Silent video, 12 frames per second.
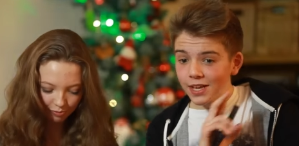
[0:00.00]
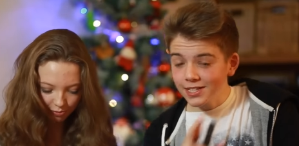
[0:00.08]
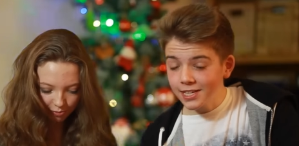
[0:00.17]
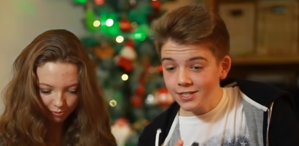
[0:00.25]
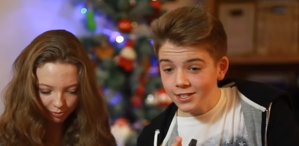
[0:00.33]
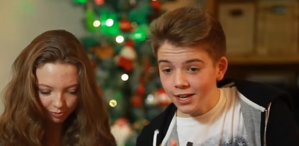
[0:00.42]

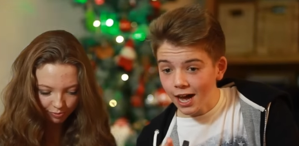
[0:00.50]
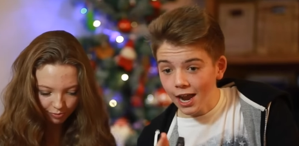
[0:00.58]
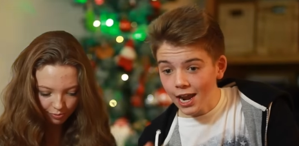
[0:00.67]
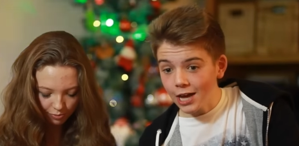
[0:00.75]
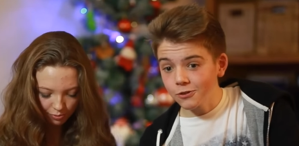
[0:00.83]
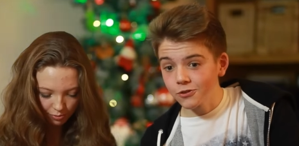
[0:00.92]
Speaker 1: this is
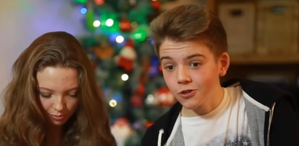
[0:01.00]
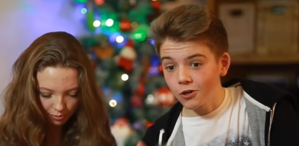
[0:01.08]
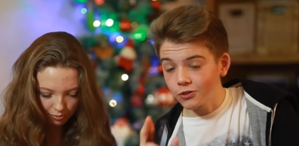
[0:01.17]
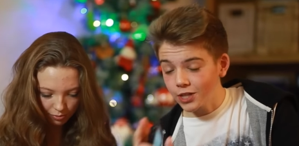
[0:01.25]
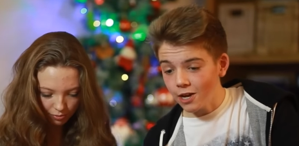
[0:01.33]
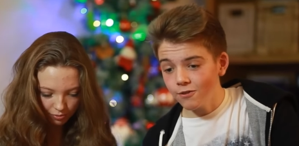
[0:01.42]
a last
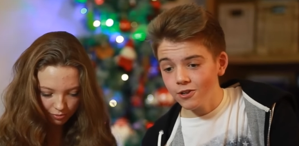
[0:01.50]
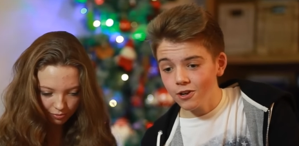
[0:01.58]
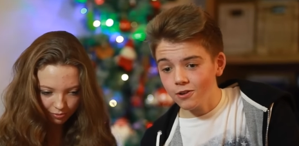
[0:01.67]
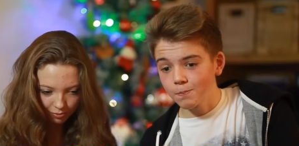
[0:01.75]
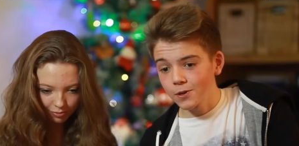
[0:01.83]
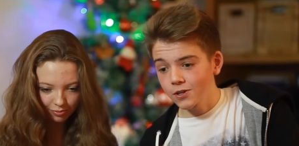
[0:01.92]
resort, definitely
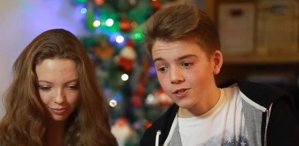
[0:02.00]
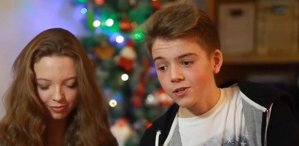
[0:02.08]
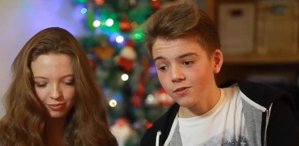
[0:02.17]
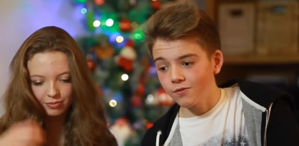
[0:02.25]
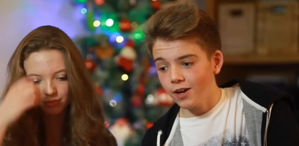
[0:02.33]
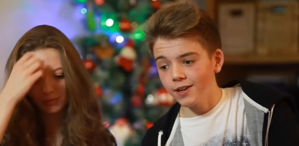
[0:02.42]
not because I
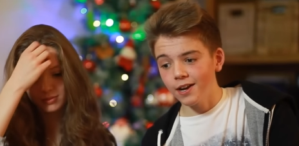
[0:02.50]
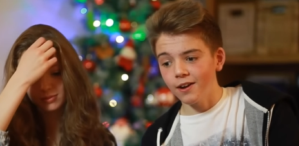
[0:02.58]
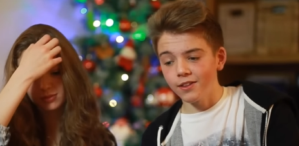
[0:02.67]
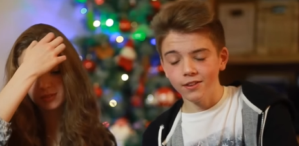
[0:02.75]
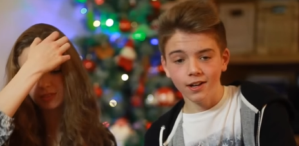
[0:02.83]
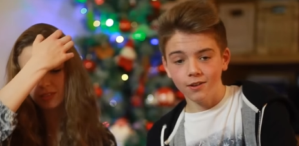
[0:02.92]
couldn't find
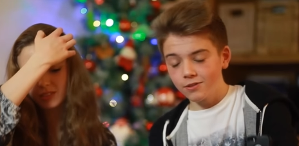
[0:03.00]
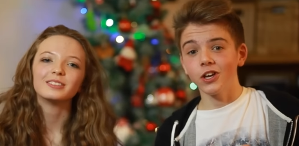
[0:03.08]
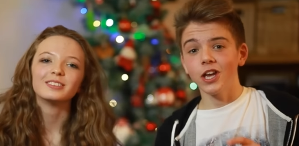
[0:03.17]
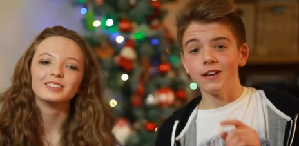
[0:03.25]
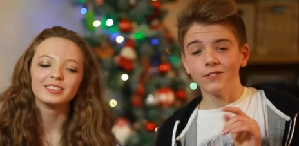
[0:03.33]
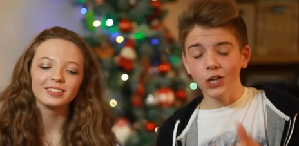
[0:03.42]
out anything else.
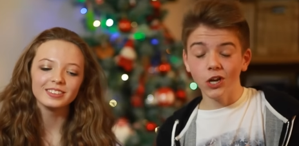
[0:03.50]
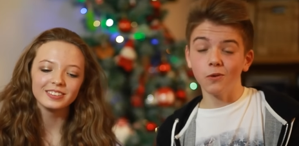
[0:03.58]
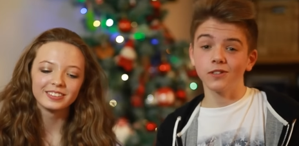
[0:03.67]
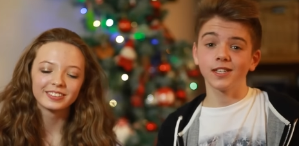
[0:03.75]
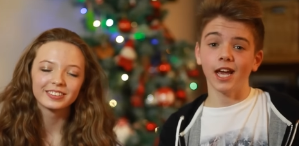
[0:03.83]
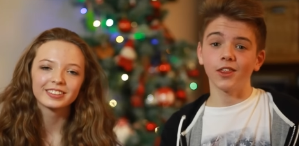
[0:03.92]
If you don't know
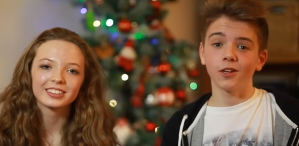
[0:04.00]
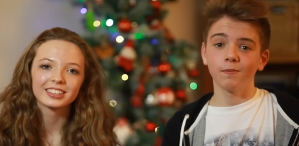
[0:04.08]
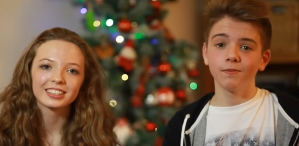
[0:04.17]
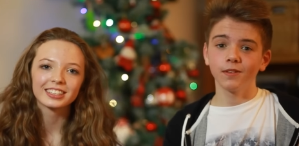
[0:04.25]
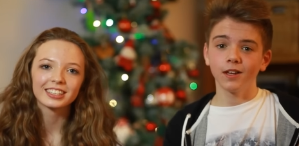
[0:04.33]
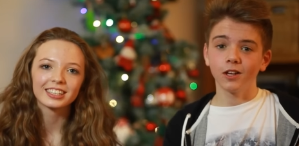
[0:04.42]
what to get
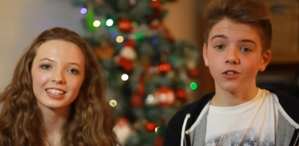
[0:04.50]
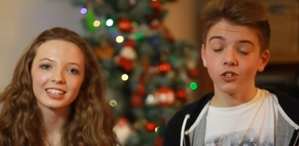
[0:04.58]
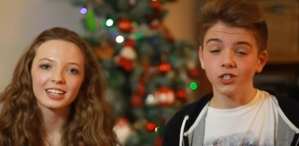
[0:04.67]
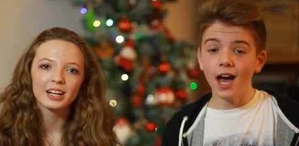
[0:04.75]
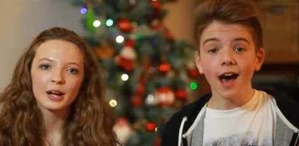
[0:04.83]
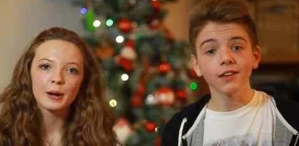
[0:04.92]
them,
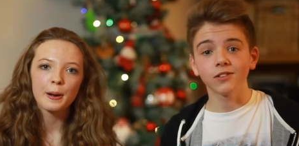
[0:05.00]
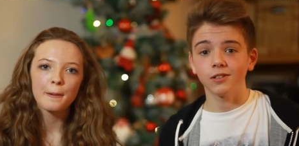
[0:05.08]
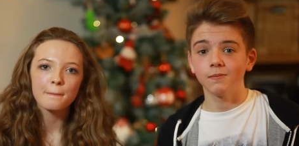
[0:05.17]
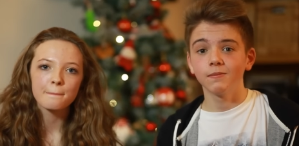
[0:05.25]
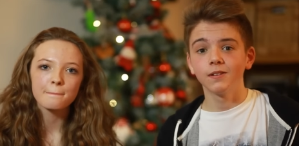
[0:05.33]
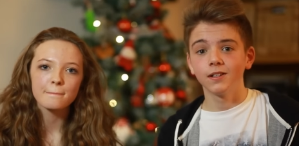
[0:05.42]
just ask
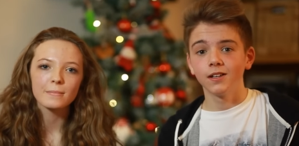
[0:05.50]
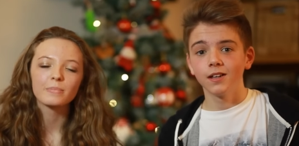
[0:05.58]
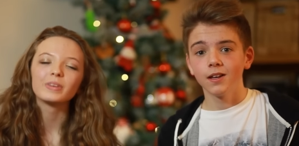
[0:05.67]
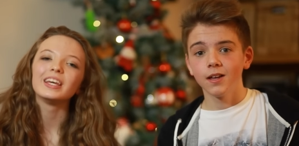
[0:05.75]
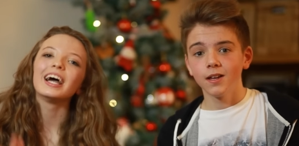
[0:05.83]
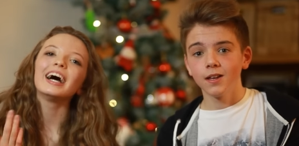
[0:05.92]
them.
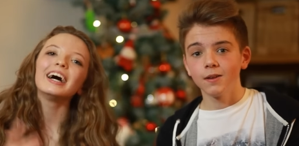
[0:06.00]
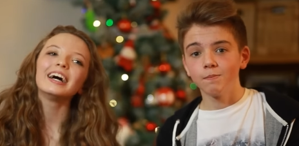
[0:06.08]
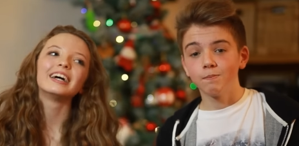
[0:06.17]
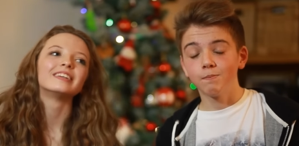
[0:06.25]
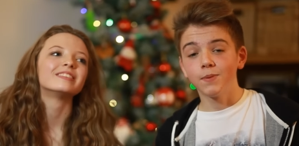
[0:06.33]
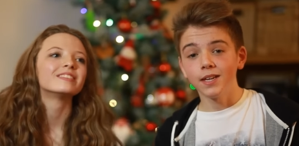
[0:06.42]

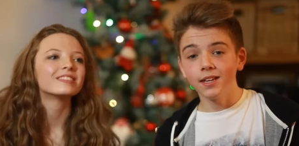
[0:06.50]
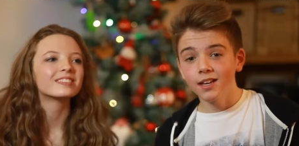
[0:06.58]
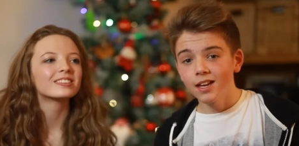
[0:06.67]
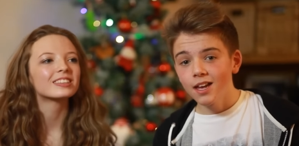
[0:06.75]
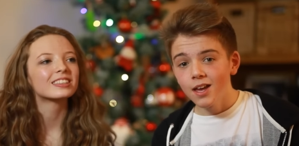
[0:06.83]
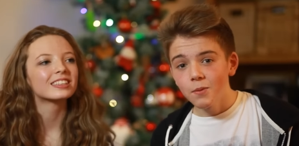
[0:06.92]
Speaker 2: Yeah.
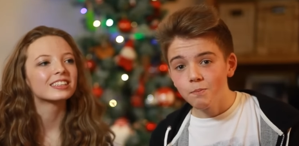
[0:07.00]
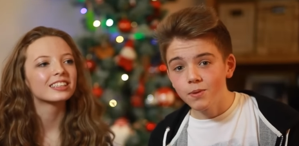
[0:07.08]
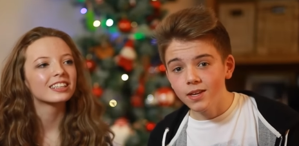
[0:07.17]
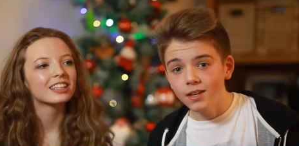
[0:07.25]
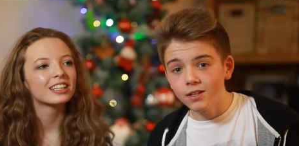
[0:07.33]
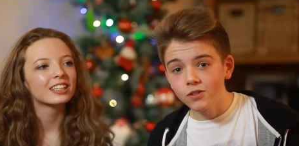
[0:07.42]
Speaker 1: Be
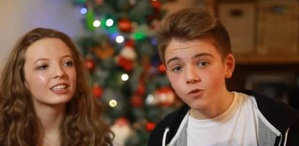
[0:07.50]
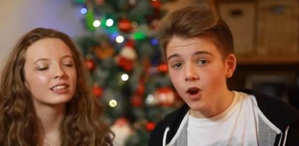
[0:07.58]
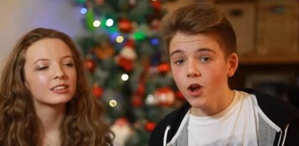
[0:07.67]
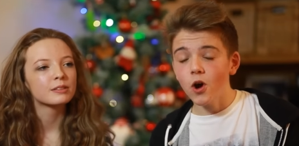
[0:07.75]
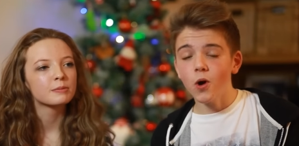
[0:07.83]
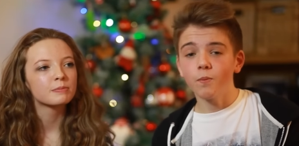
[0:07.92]

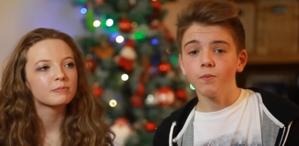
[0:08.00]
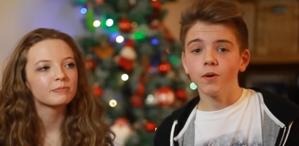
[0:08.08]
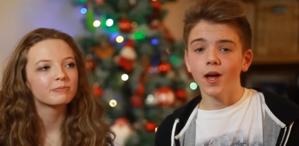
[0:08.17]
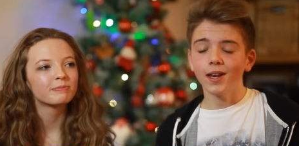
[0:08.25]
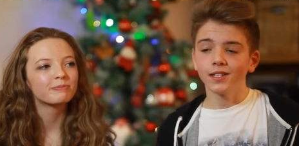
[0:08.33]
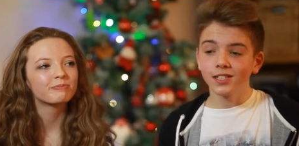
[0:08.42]
straight up
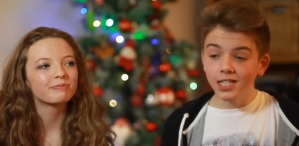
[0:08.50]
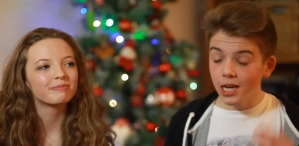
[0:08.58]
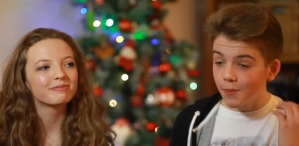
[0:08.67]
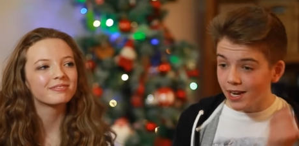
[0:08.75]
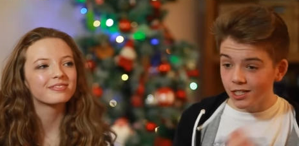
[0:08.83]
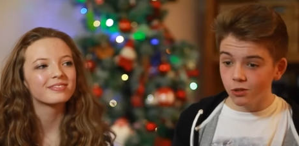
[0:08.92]
and
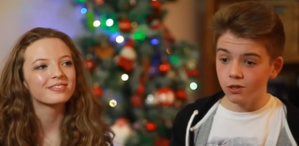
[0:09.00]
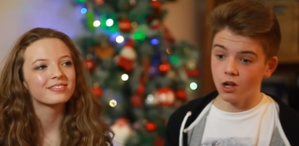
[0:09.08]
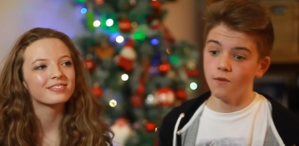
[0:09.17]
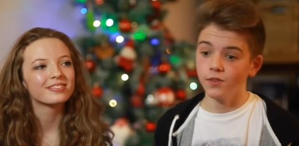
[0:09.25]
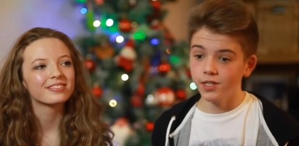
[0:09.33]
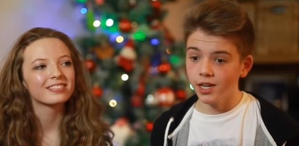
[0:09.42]
slip it into a
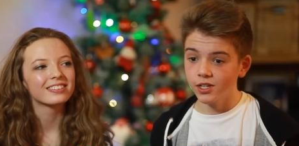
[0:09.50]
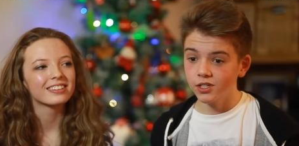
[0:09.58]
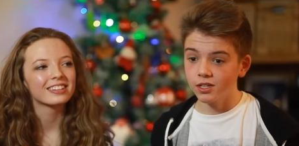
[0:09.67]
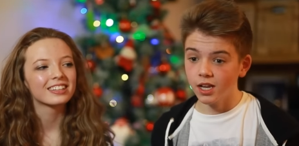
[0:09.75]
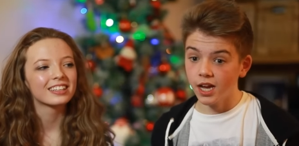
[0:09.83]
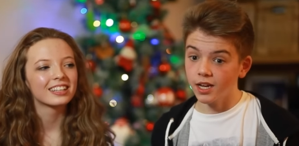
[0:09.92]

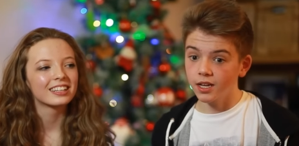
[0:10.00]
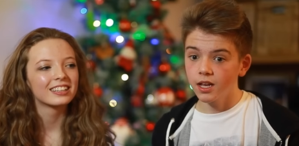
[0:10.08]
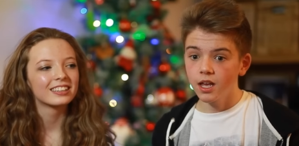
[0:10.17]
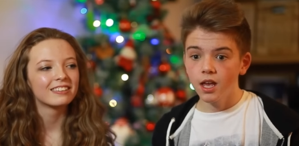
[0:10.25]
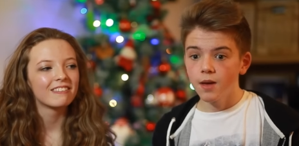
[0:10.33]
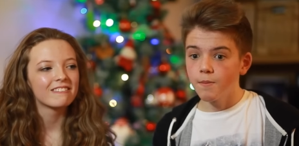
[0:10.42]
conversation, like
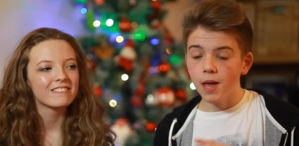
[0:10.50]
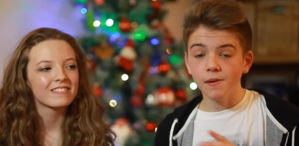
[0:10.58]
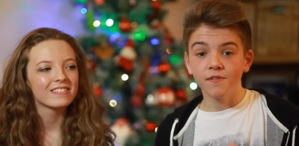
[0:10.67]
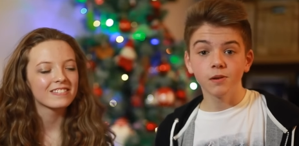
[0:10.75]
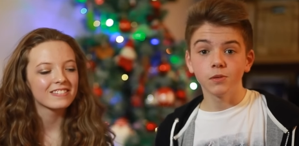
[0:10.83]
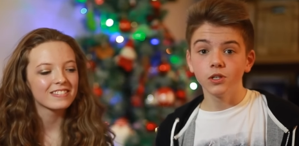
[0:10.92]

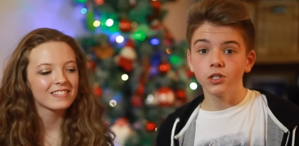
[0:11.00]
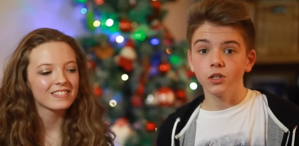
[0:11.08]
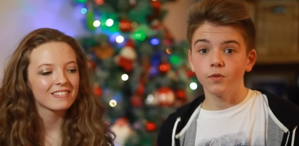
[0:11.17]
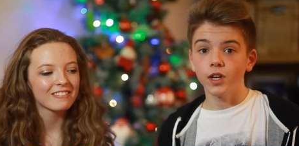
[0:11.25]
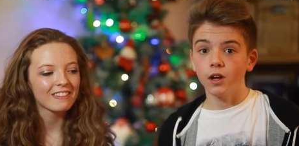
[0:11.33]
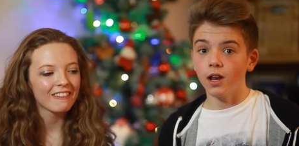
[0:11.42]
maybe film a
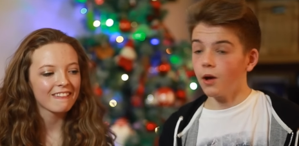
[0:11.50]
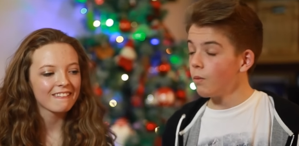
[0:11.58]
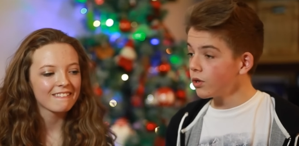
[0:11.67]
YouTube video like,